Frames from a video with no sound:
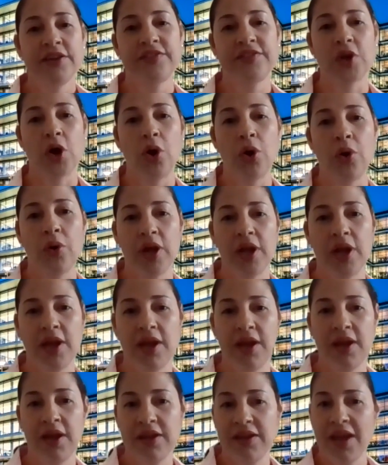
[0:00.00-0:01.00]
So
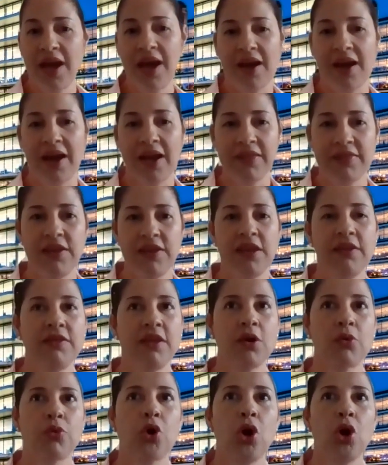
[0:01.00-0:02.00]
uh, yeah, I think
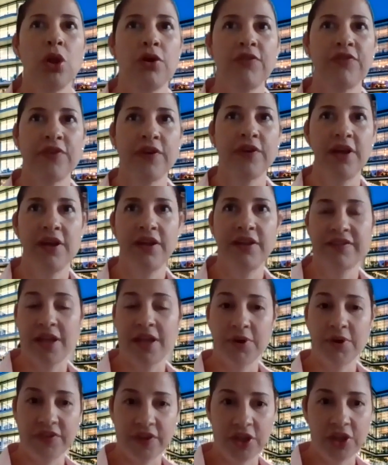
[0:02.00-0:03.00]
the role of uh,
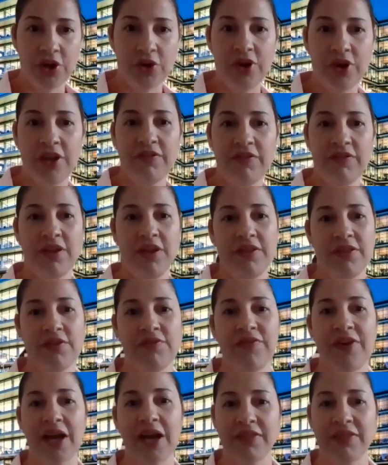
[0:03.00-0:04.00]
cybersecurity,
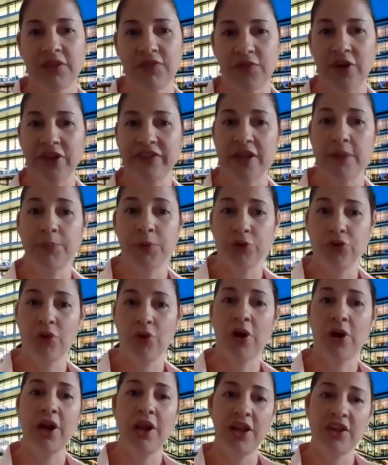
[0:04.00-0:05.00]
the fact that, for example,
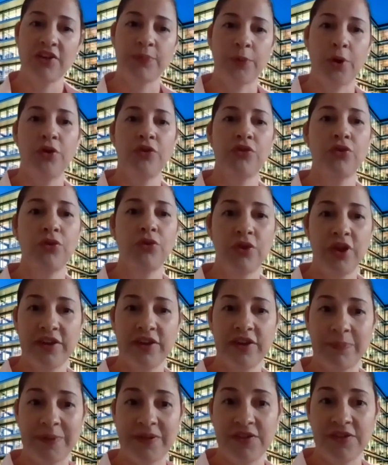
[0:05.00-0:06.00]
you are less prone to uh,
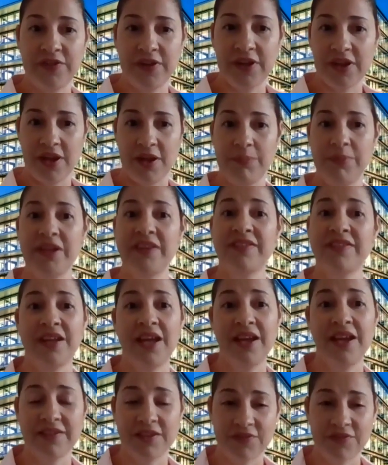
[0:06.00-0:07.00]
specific uh,
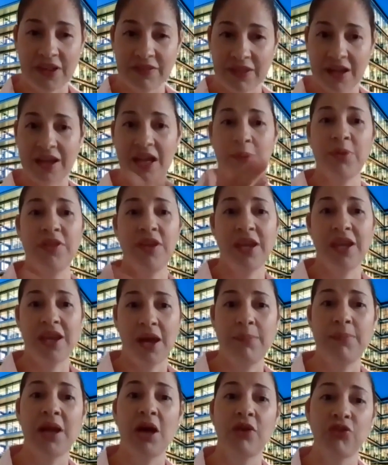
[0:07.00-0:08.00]
mistakes, the fact that everything
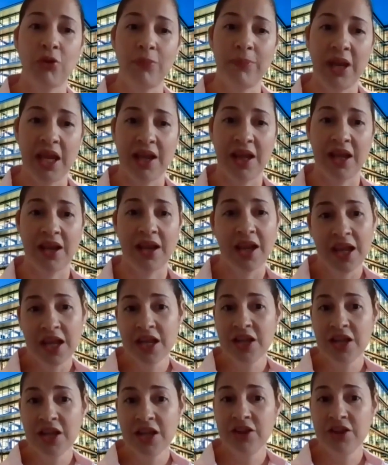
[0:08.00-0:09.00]
can be automated,
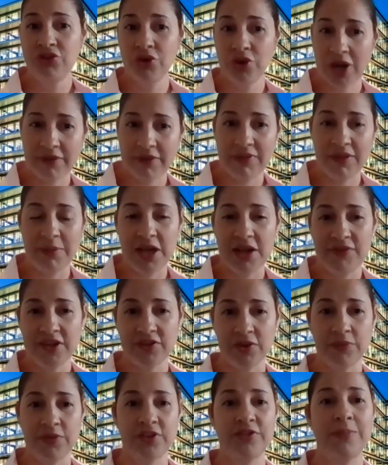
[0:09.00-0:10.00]
you have the benefits
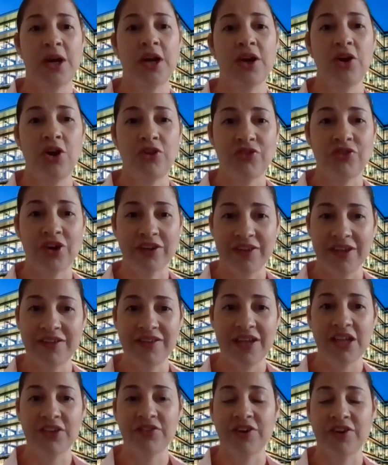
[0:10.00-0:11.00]
of the smart contracts,
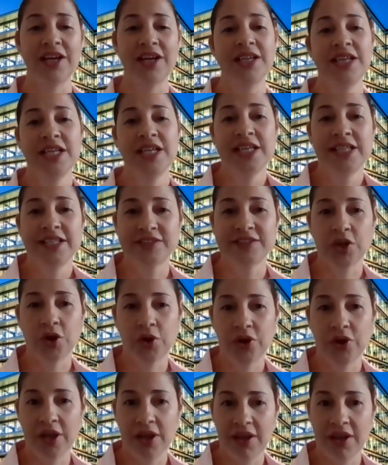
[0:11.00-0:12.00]
etc.
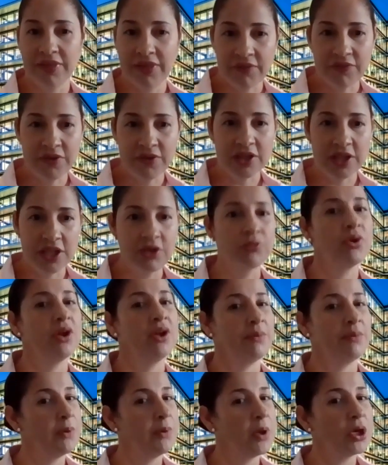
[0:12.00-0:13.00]
So uh, definitely
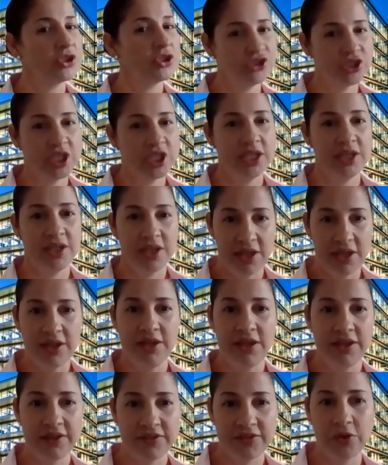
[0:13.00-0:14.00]
the blockchain uh,
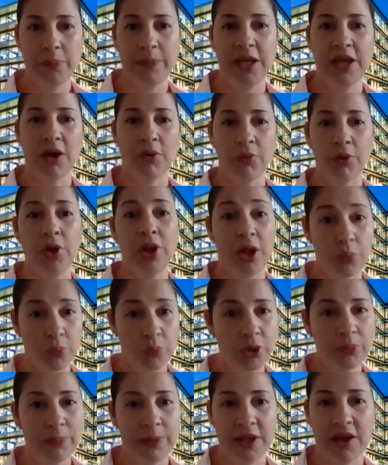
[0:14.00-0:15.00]
needs to play a role and
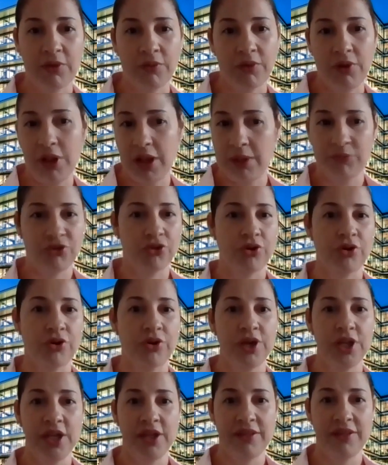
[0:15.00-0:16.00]
will play a role, I'm
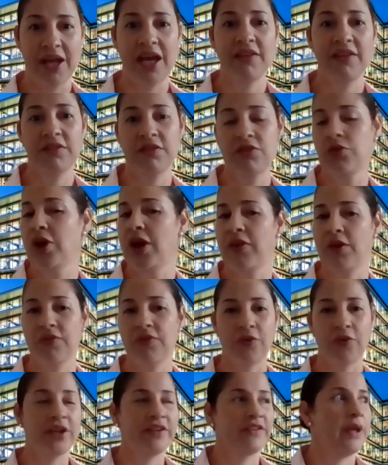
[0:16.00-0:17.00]
sure, in that.
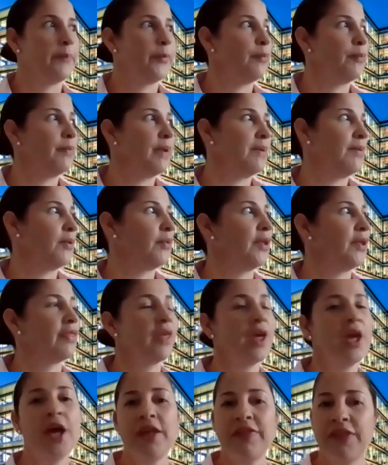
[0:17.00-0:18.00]
Together, for example, maybe with
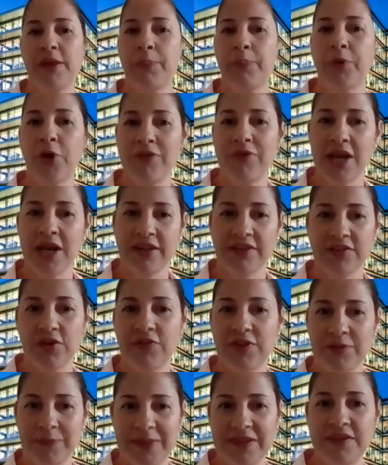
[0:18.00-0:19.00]
the provenance
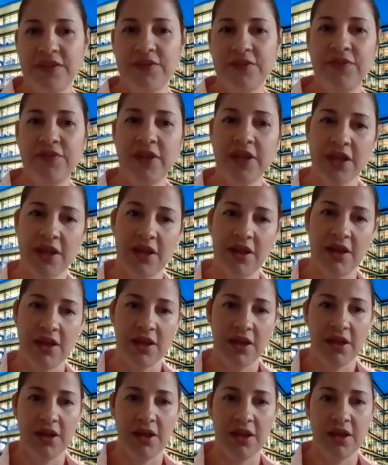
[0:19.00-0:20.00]
of specific uh,
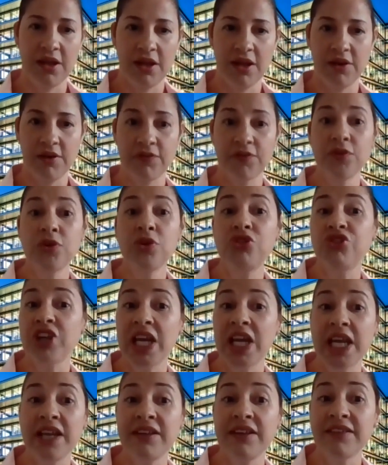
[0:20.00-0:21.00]
uh, uh food
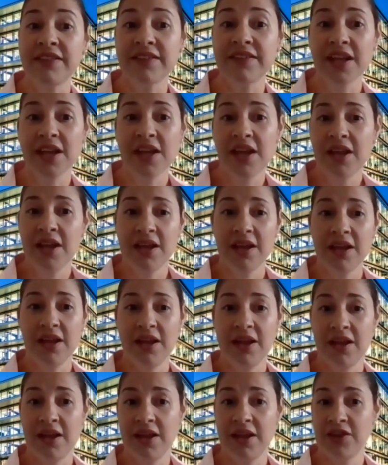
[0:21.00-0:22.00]
chains,
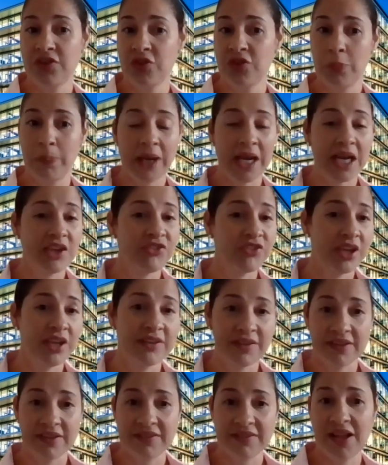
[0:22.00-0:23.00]
uh, supply
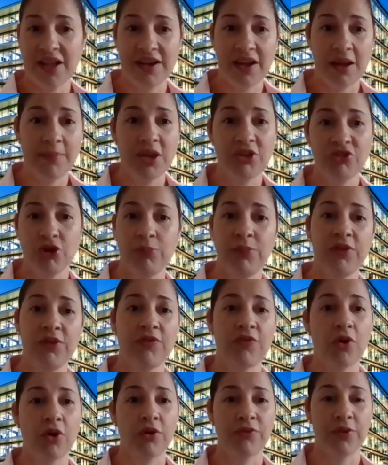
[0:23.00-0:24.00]
chains, as Nadia mentioned
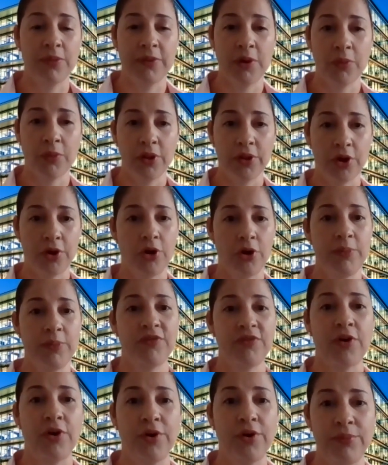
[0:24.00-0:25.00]
before, from the World
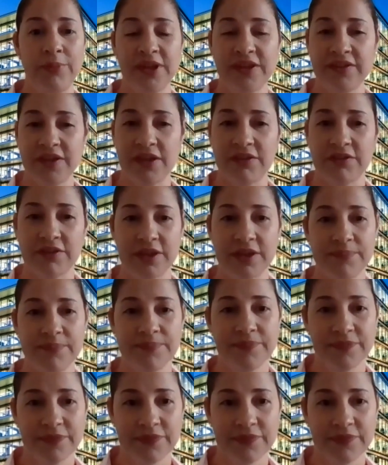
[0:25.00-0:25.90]
Economic Forum, etc.